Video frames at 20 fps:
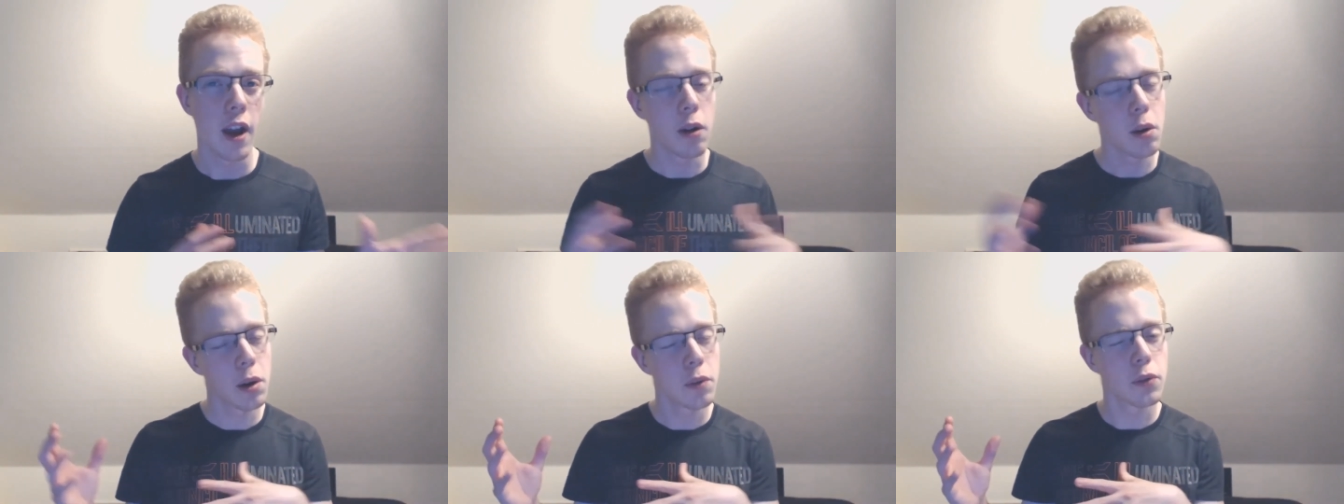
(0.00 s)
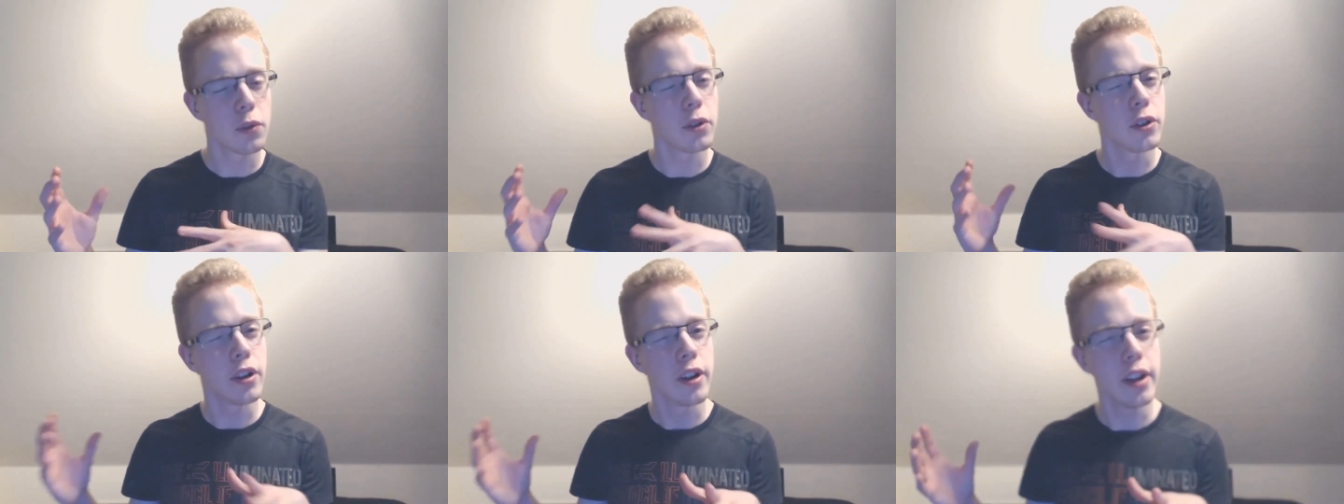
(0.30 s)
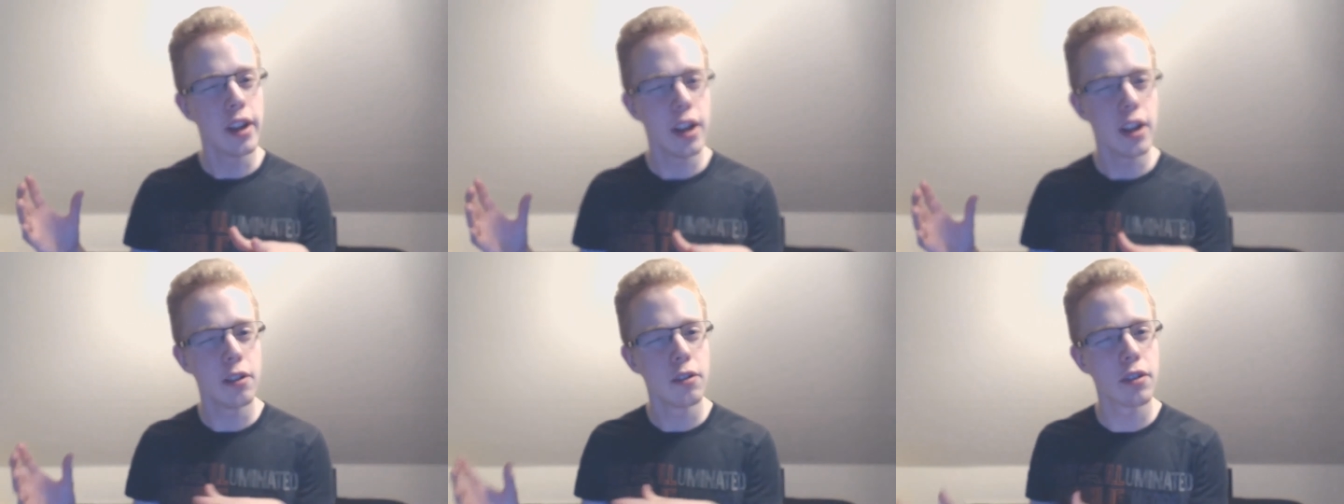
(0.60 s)
however
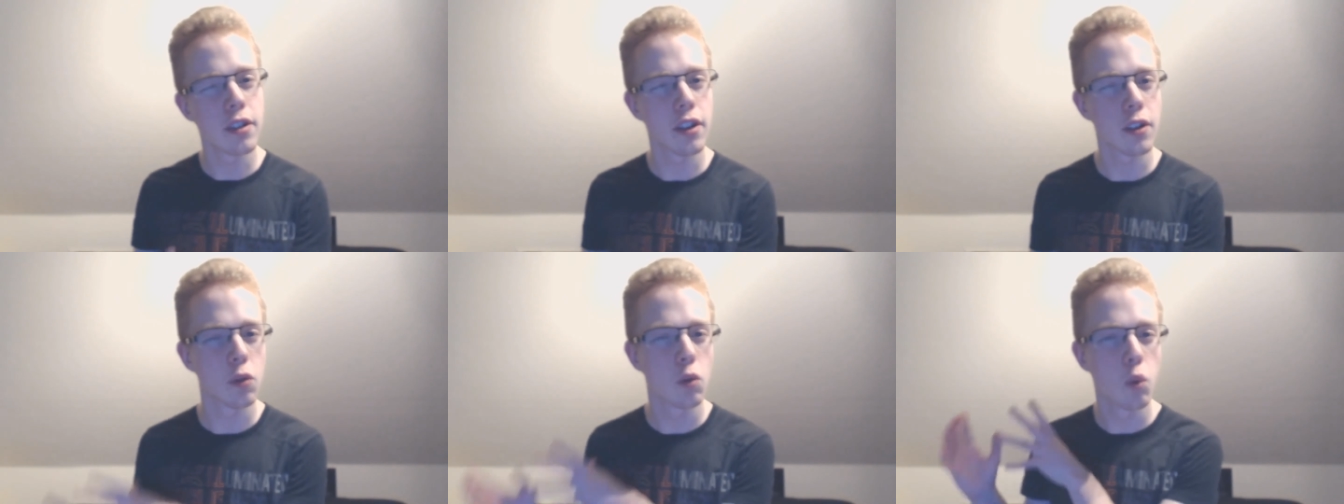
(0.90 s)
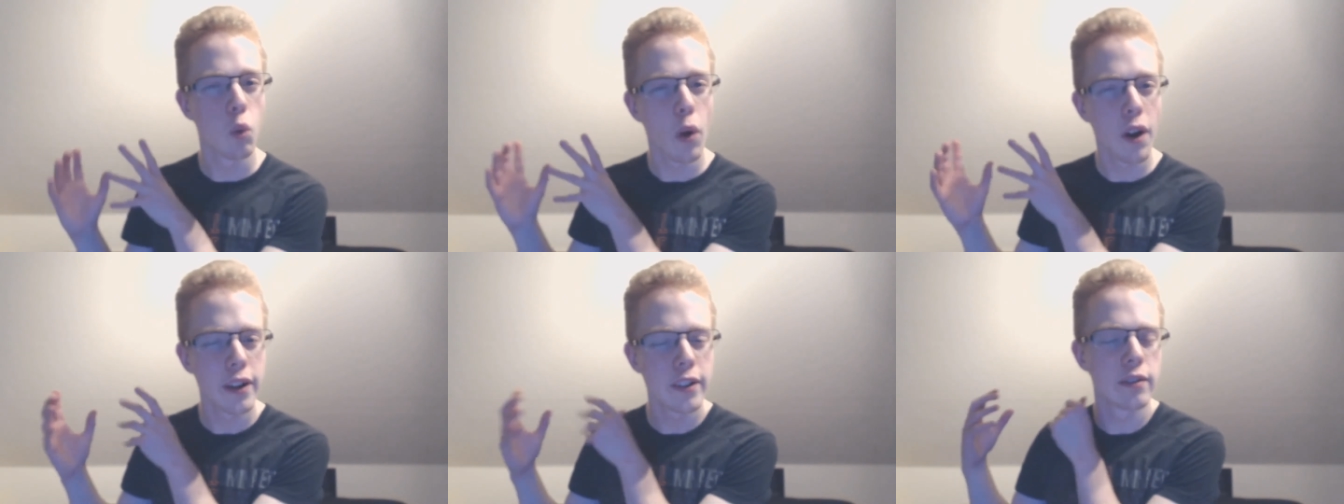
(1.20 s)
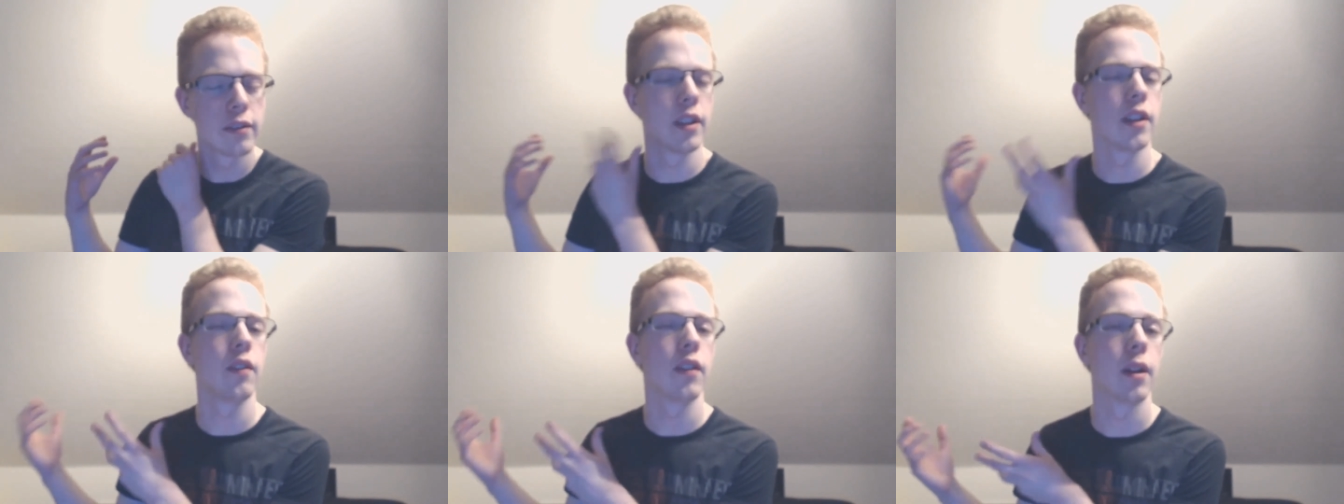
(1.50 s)
here you can acquire
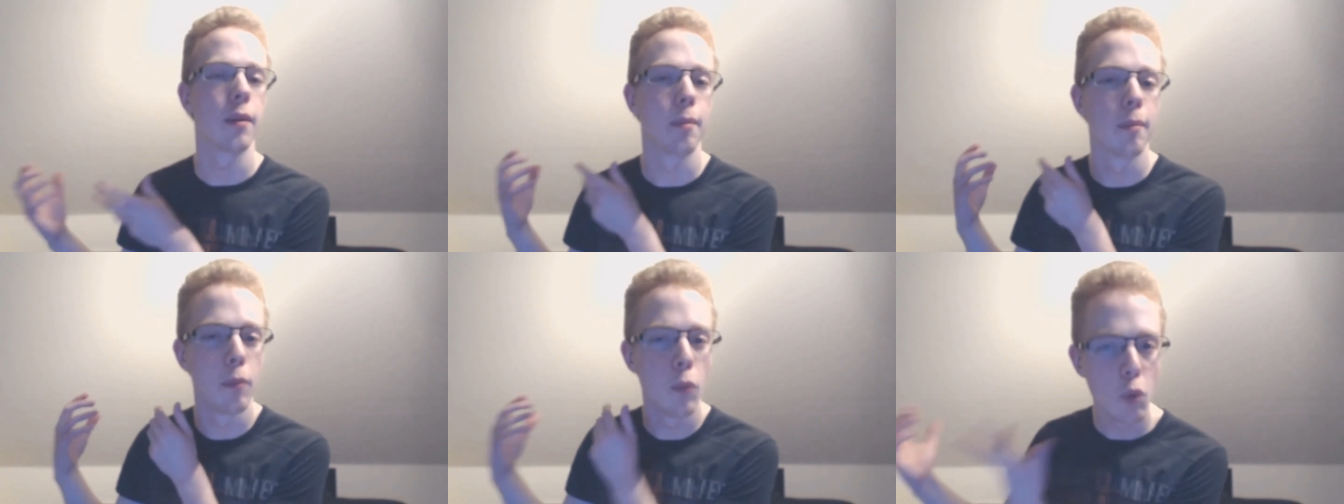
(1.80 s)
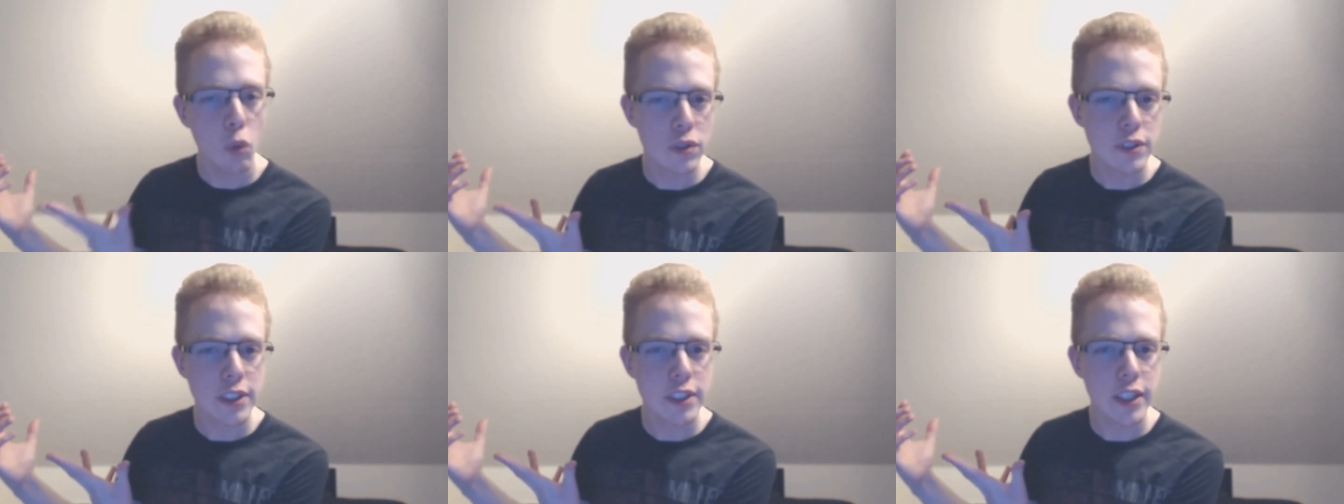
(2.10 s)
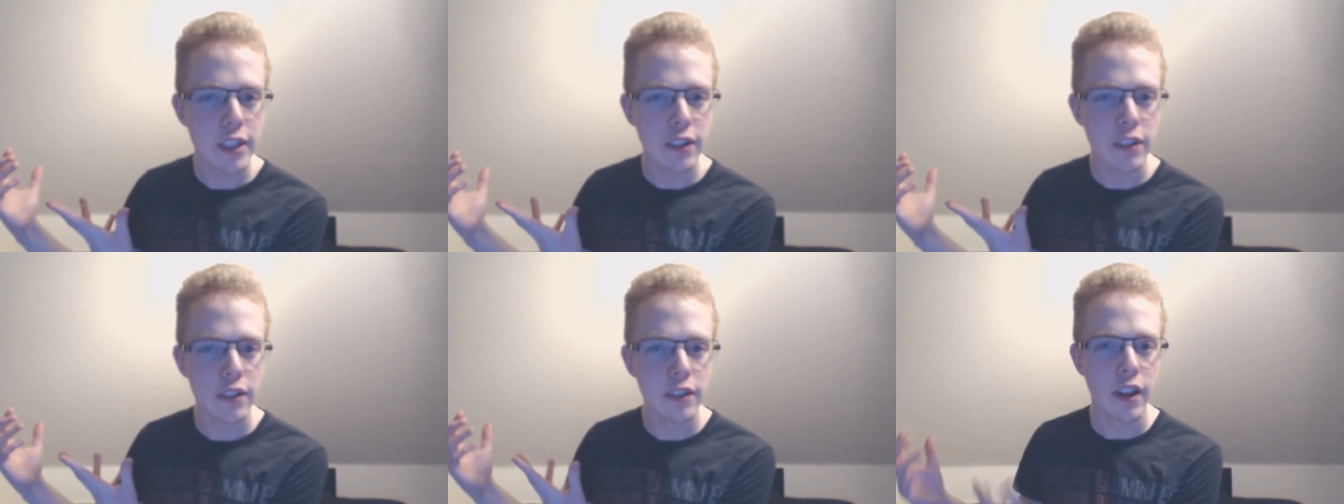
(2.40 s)
and level up more
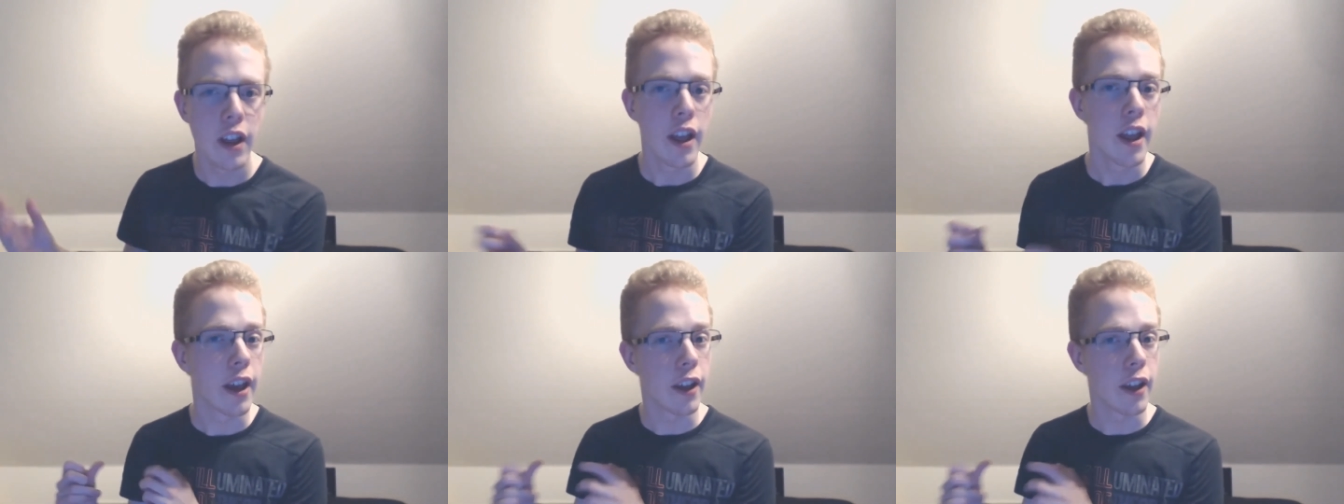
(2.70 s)
skills,